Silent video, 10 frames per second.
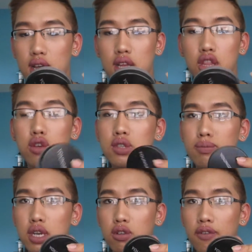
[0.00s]
loose
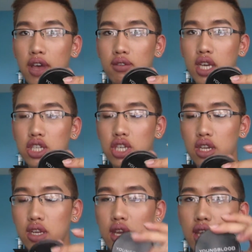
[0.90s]
mineral
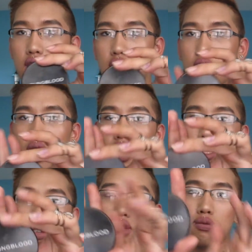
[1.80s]
foundation. So
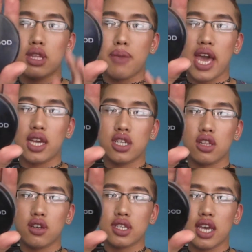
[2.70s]
this is what the packaging
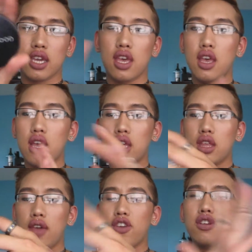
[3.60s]
looks like.
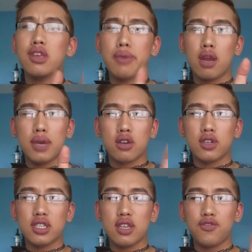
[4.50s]
If you know the
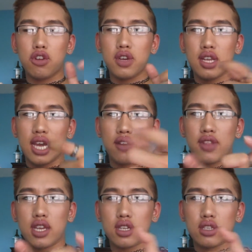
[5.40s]
BareMinerals sifter, it kind of
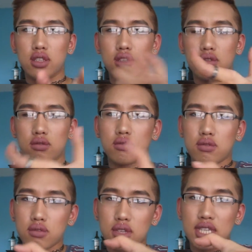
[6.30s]
like,
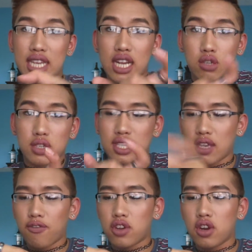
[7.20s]
it's an actual
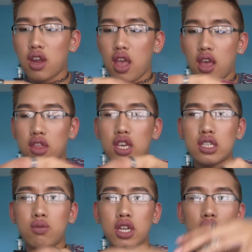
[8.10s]
sifter.
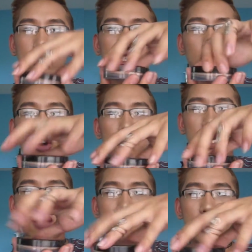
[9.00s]
This one, you just
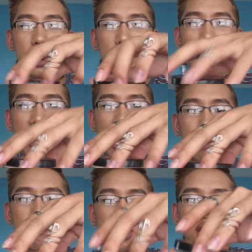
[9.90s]
open up the
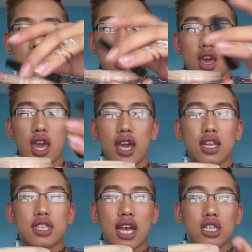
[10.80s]
cap, and
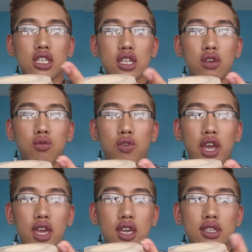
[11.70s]
it's actually
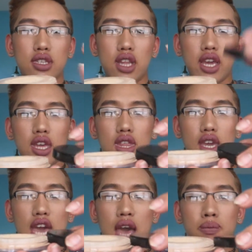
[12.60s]
raised. Like, the
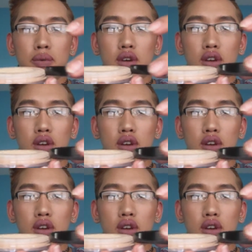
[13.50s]
cap